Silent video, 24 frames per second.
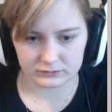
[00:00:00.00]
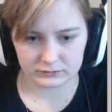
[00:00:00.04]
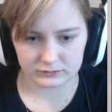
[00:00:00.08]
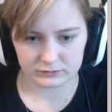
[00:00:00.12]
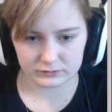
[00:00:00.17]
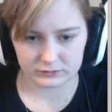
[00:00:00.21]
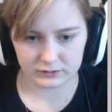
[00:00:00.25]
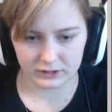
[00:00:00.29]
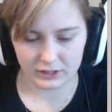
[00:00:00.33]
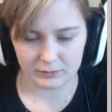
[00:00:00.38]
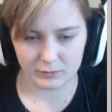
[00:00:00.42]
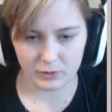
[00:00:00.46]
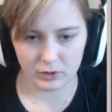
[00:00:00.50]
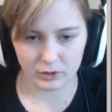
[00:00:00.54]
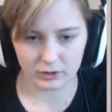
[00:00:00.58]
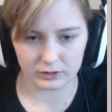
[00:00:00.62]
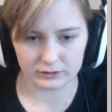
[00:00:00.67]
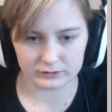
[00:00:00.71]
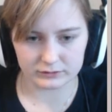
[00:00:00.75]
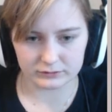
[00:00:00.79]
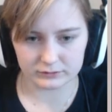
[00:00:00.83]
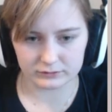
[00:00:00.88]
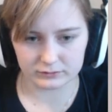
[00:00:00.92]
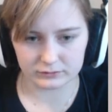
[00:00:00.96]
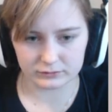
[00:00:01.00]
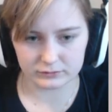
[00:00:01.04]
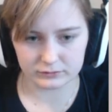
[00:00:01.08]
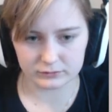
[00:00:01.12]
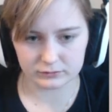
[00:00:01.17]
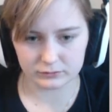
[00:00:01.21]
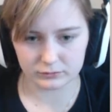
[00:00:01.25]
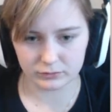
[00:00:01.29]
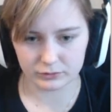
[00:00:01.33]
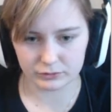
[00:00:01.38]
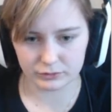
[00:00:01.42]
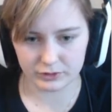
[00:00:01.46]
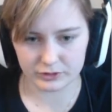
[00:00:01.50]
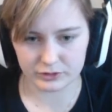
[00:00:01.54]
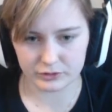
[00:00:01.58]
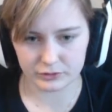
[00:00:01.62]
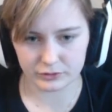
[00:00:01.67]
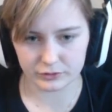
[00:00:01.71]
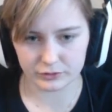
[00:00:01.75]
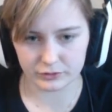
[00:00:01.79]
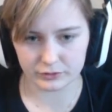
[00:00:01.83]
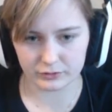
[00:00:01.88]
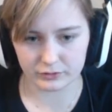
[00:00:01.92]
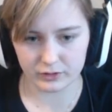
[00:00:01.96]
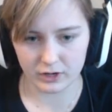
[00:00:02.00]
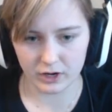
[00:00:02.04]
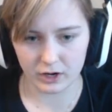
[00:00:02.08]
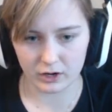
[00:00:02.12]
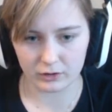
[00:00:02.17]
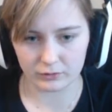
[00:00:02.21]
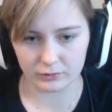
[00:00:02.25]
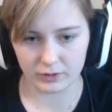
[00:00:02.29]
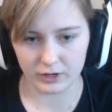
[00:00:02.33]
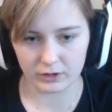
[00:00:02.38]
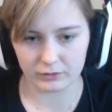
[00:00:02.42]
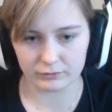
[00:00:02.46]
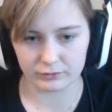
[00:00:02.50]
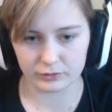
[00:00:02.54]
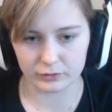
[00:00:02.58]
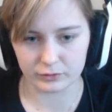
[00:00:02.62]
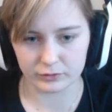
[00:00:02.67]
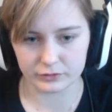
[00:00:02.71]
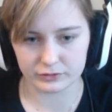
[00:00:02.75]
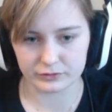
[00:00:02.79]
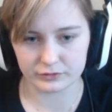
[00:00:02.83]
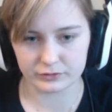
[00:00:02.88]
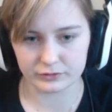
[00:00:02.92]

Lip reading: Come on. What do I do? Oh, of course.